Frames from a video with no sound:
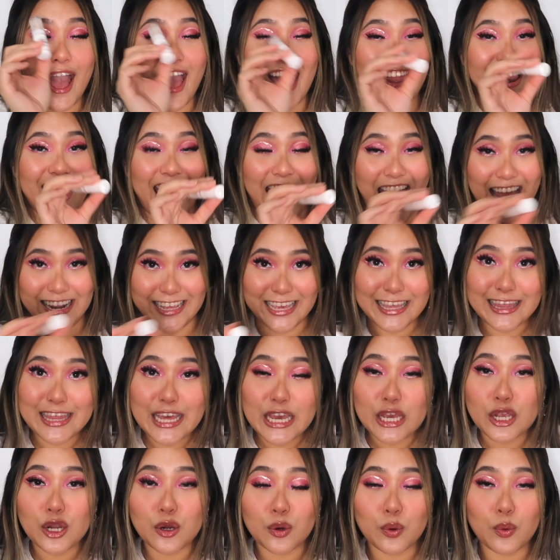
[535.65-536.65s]
at
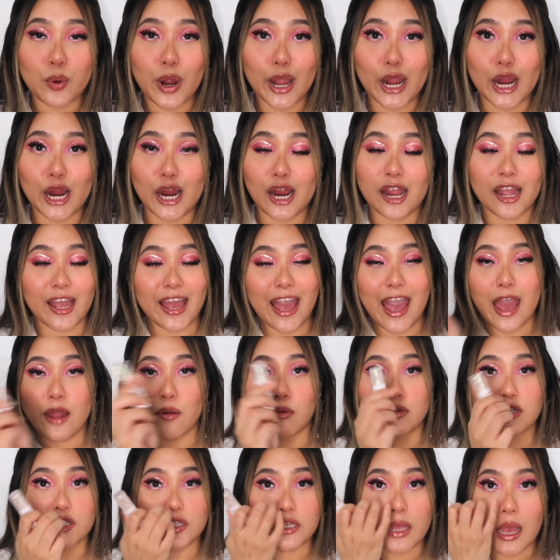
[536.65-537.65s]
anything you're wearing, and
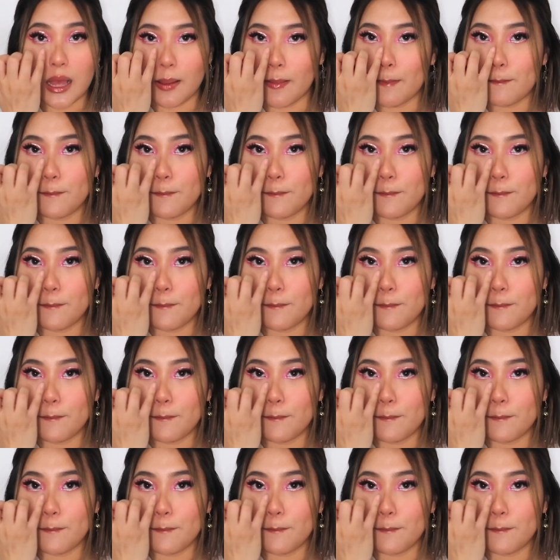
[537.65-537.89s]
it will just